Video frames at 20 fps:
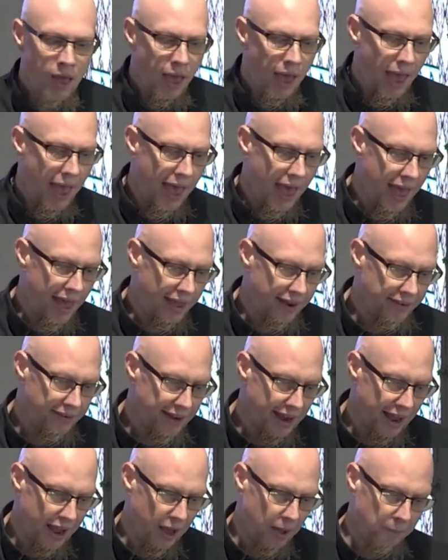And
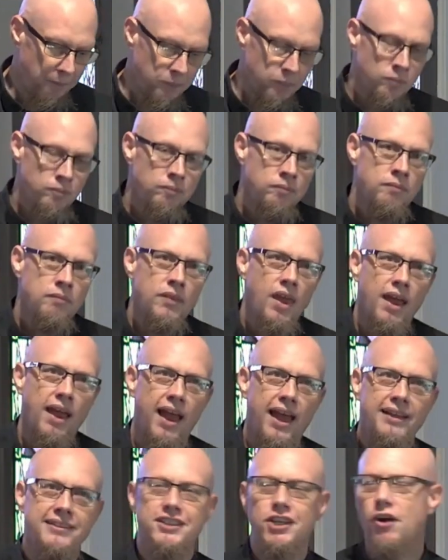
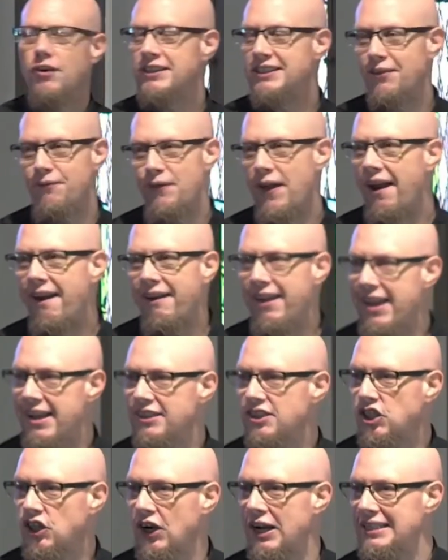so it's a very
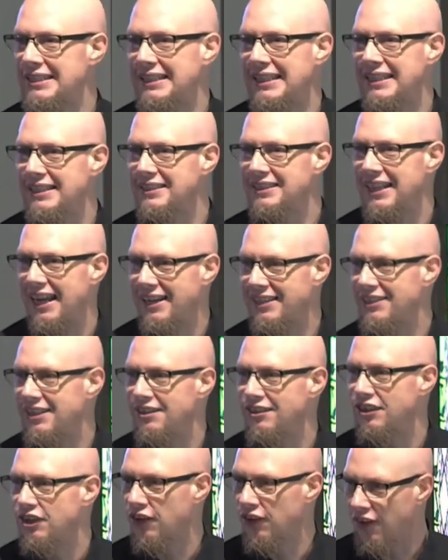interesting
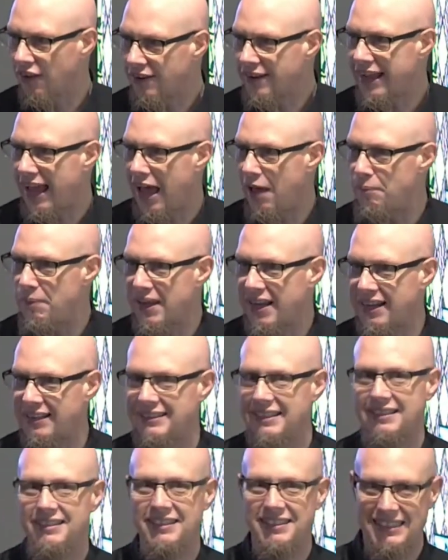section to look at
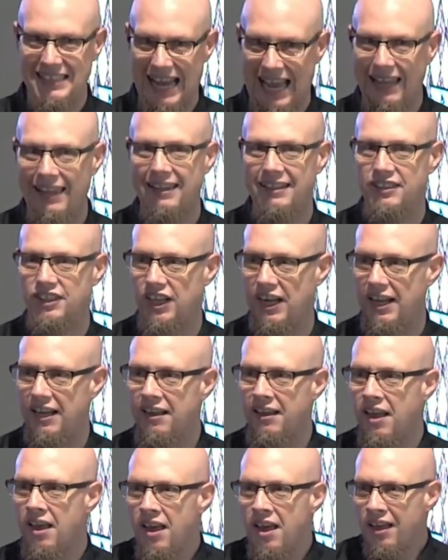because it's
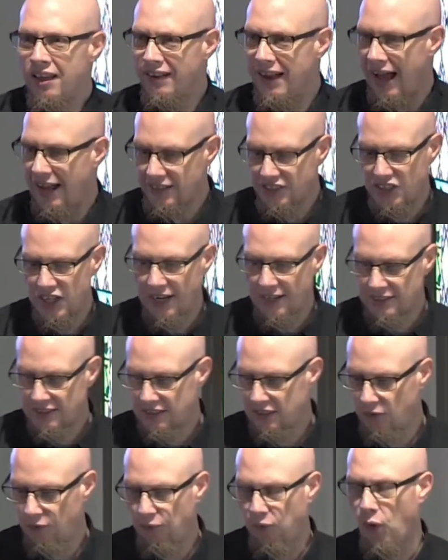challenging, not
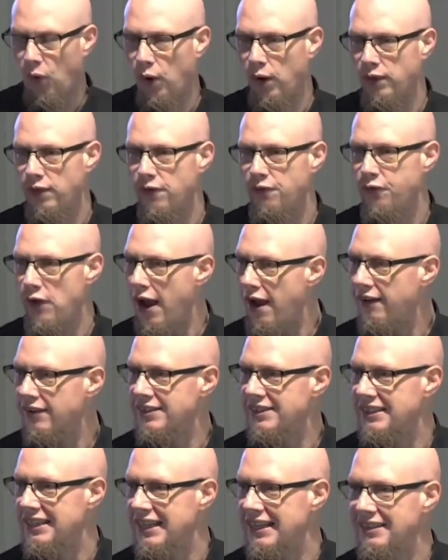just for the
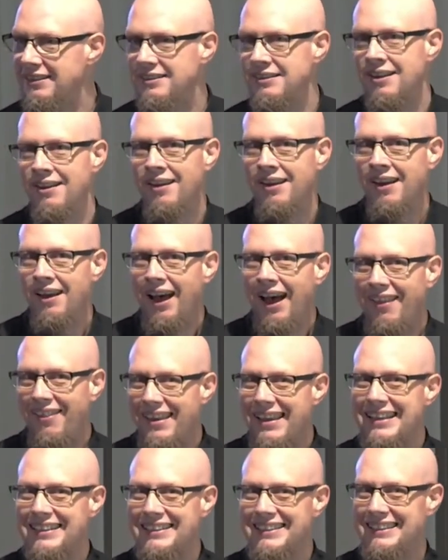Pharisees. I
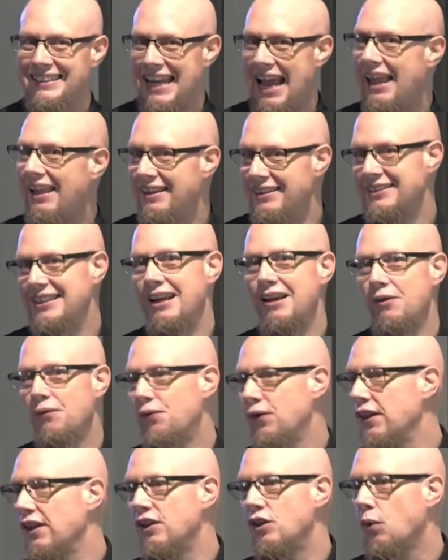think it's challenging
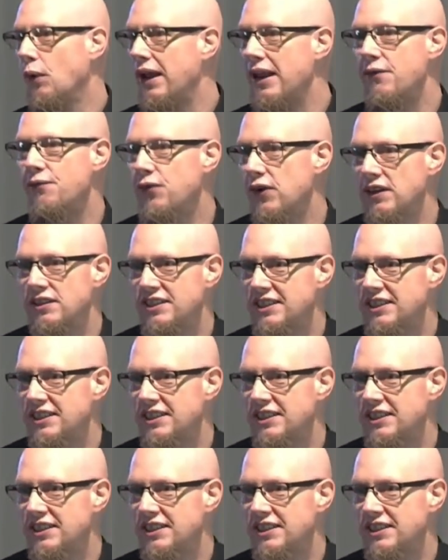for the 21st